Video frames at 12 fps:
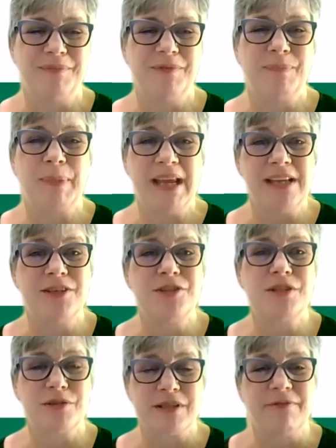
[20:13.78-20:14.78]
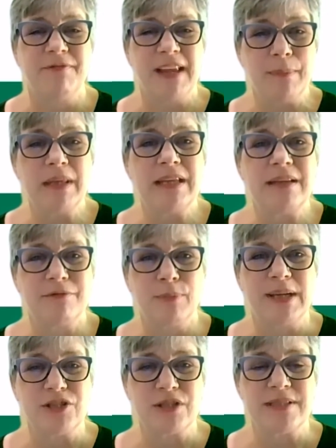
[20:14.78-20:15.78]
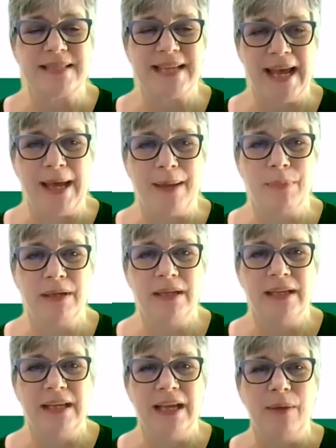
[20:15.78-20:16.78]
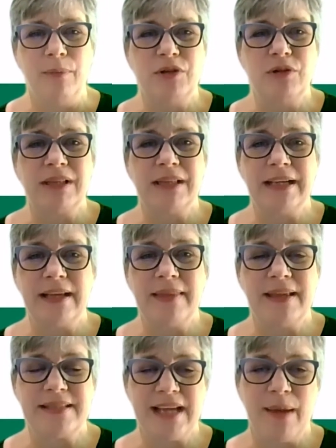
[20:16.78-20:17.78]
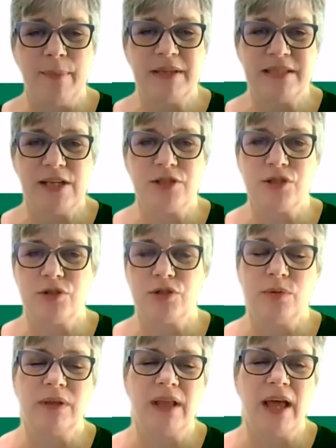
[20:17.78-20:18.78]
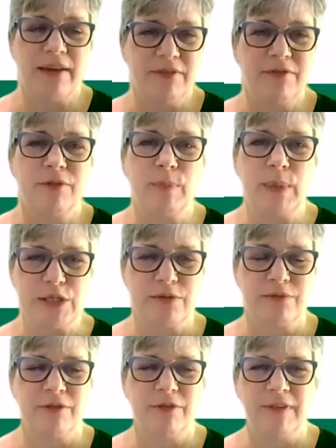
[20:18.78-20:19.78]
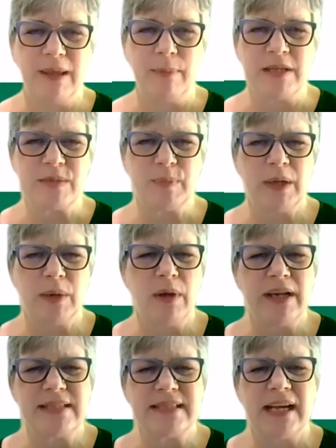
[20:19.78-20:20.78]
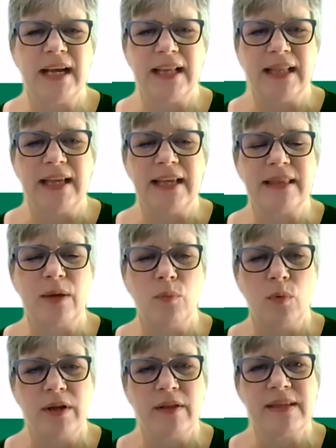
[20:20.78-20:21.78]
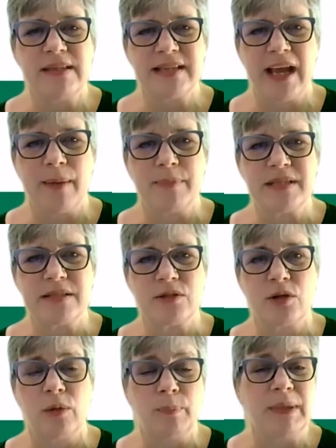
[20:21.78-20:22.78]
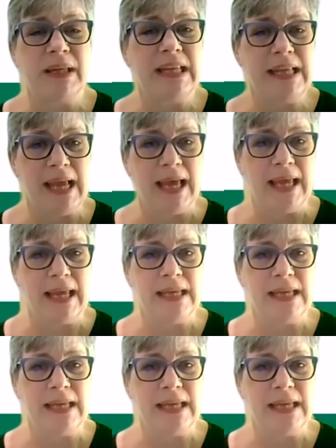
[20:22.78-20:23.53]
page, there's a family information tab. And when you click on that tab, it takes you to a lot of information for families. But I wanted to highlight that one of the tabs is called PA